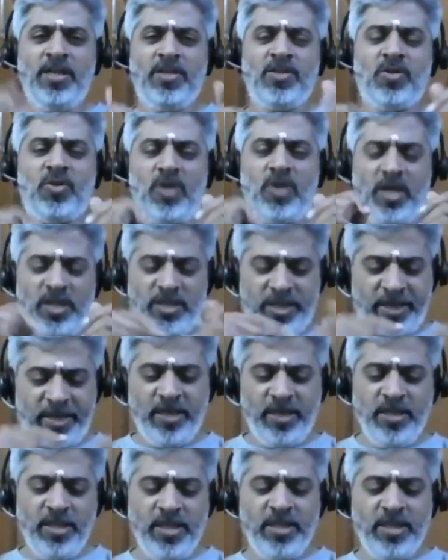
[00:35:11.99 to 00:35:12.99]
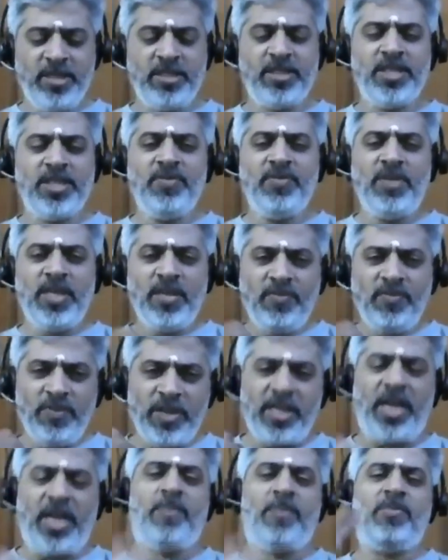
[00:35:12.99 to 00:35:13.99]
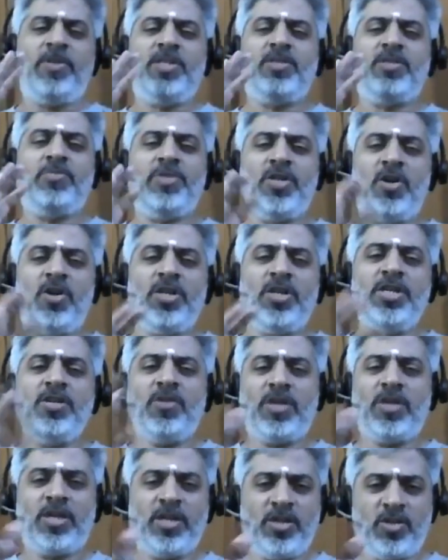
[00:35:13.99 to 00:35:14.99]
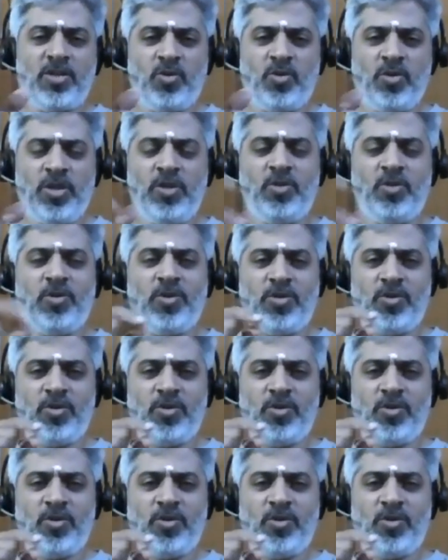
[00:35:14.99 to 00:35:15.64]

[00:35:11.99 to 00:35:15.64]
So, and second thing is, even if it happens beyond your control, you know,